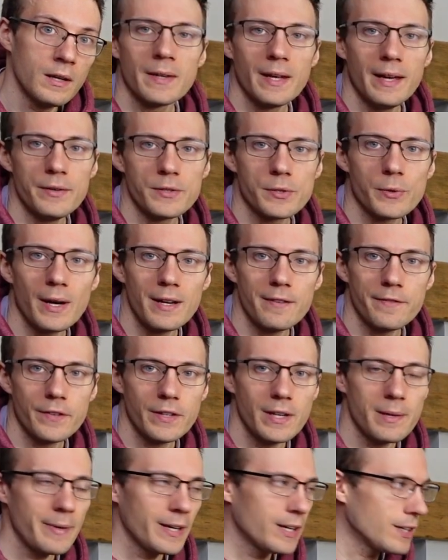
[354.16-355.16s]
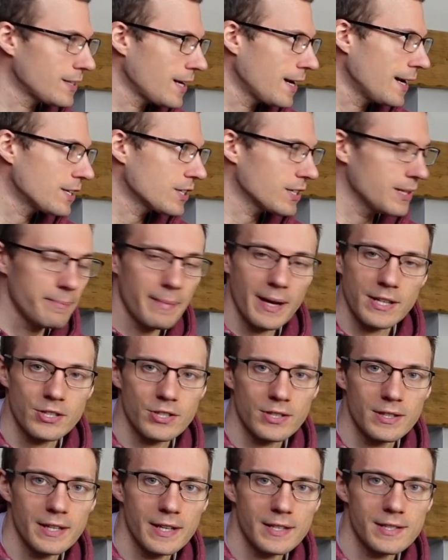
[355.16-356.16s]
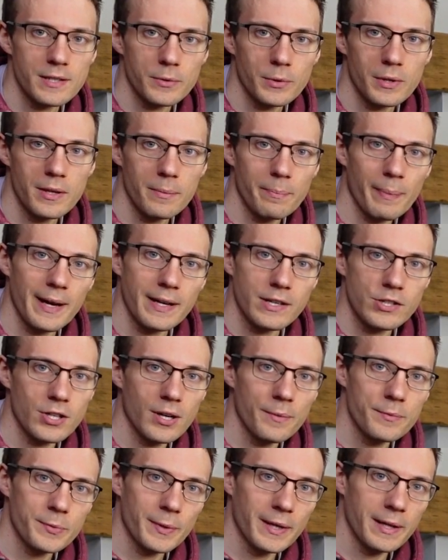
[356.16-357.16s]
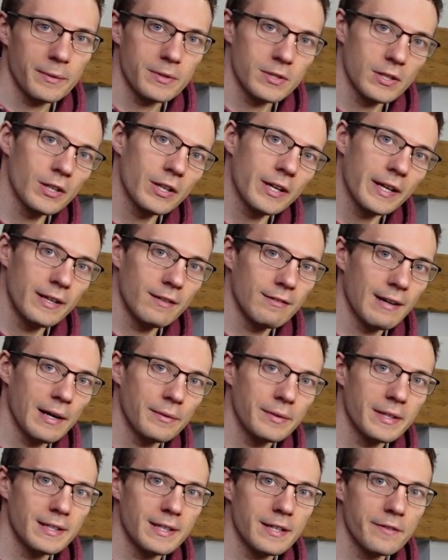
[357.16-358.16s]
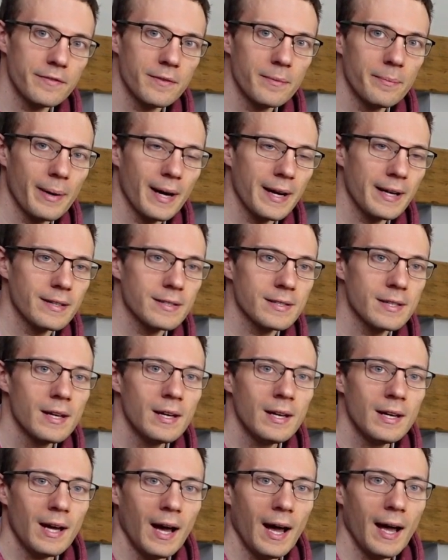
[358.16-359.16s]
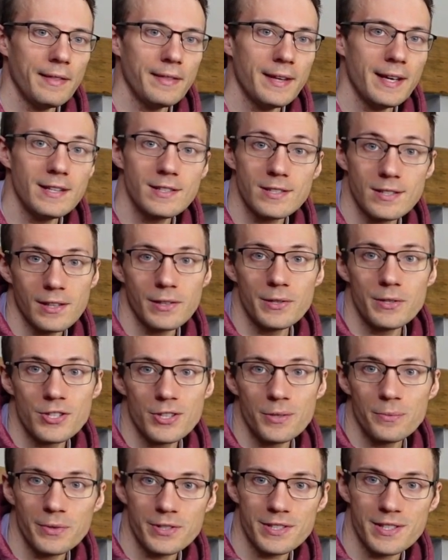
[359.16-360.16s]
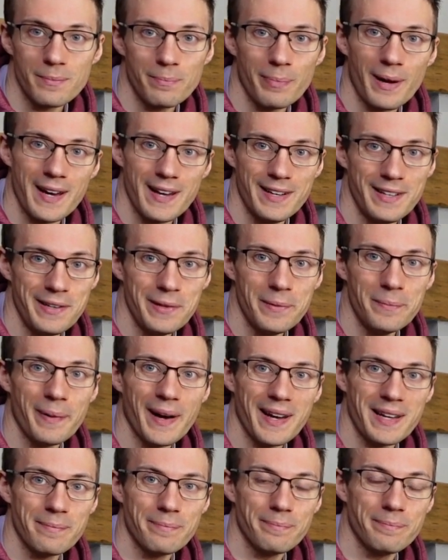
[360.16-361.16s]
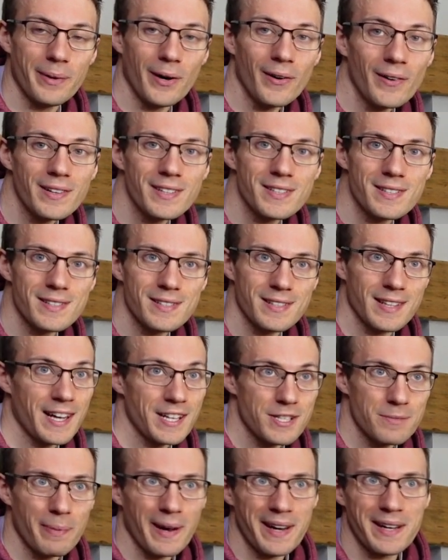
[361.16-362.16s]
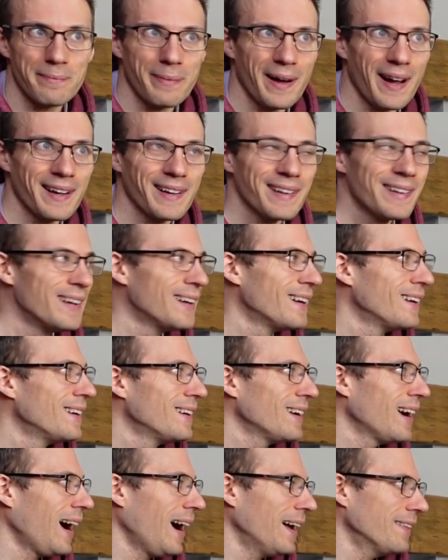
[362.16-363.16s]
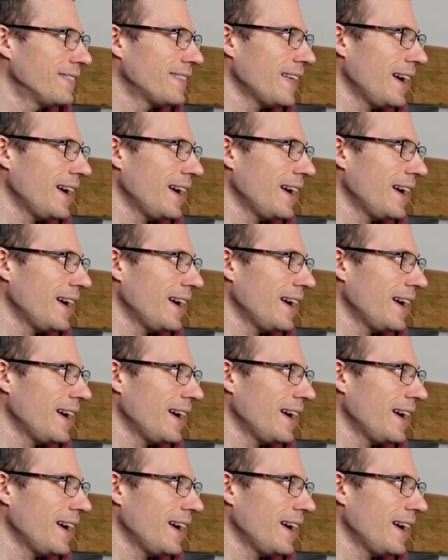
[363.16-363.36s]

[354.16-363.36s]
It was quite funny because I actually mentioned this to one of the bike shops when I was looking around at different bikes, and his solution was to buy a new bike box / bike bag. And